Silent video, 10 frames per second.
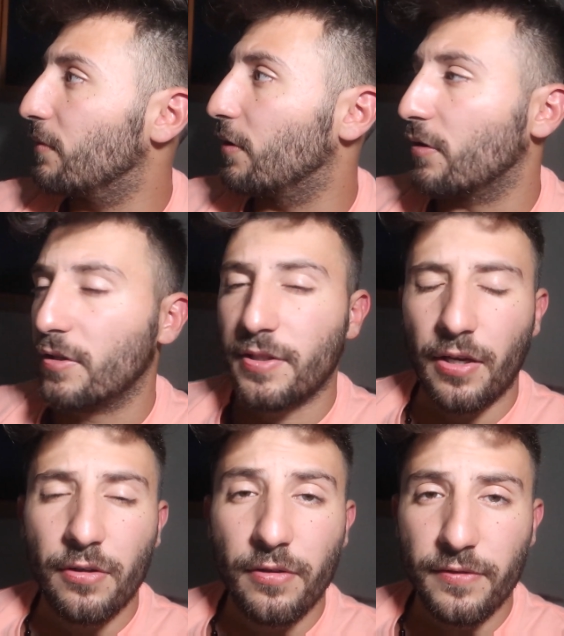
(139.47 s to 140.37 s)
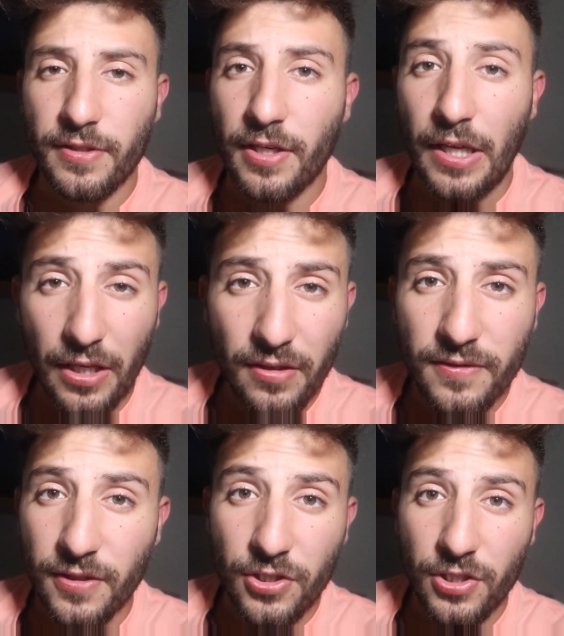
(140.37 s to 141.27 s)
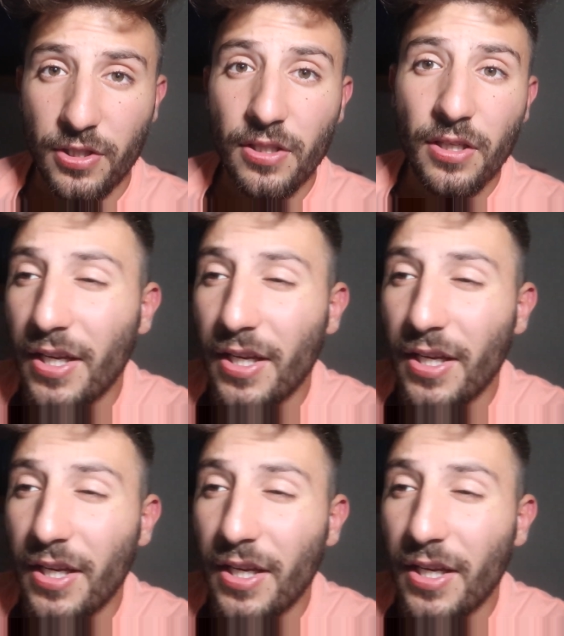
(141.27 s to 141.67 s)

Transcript: Or is, I don't know, is it a he, is it a she?